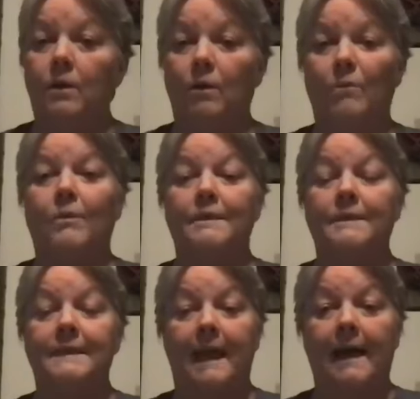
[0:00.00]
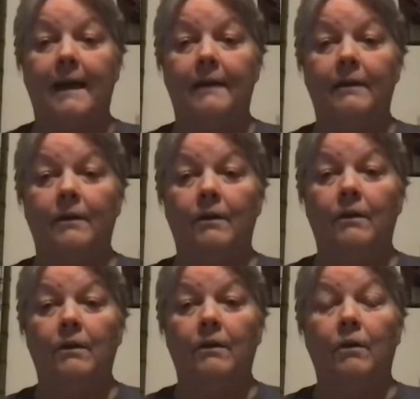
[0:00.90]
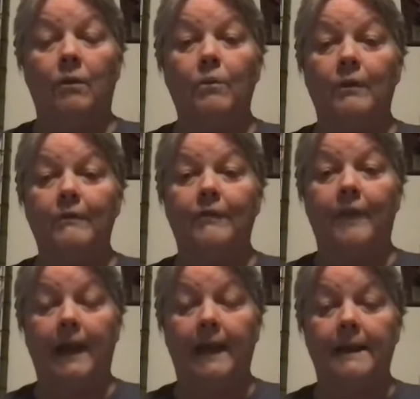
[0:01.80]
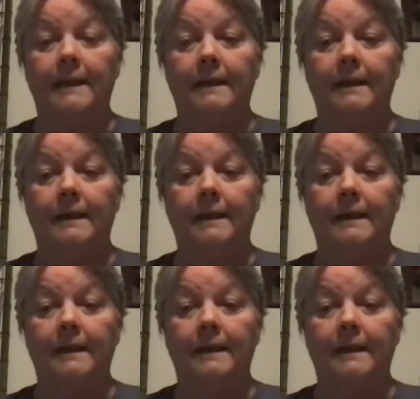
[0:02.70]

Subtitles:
or we're sad or we're afraid.